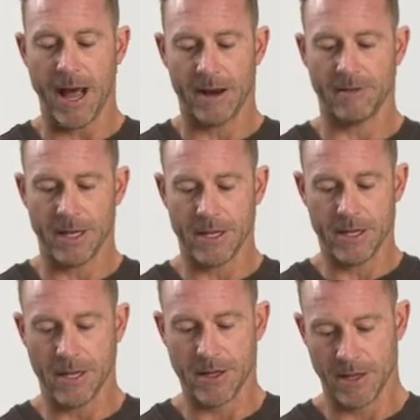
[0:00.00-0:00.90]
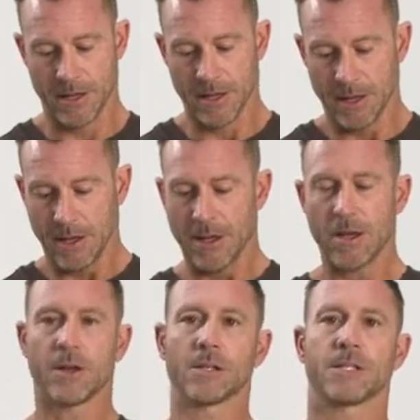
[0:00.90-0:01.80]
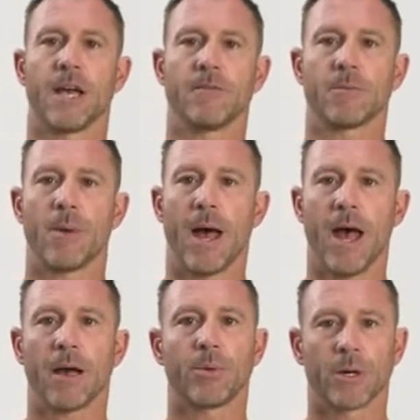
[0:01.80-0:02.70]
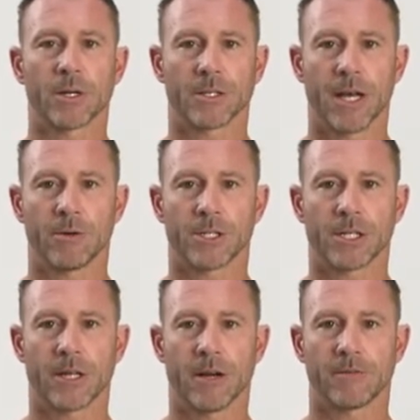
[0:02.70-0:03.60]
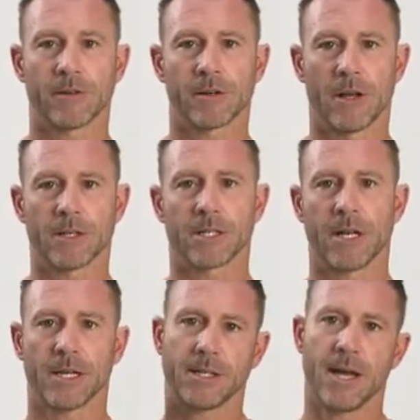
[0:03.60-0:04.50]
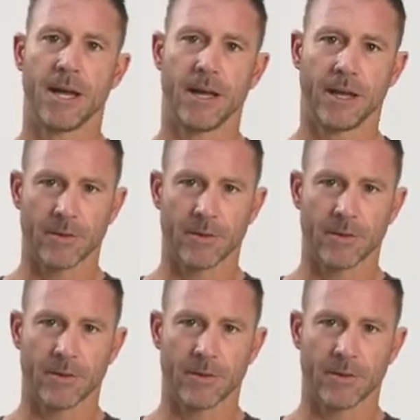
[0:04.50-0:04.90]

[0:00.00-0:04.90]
out of it, you can save your bag, put your sandwich in there for your lunch the next day,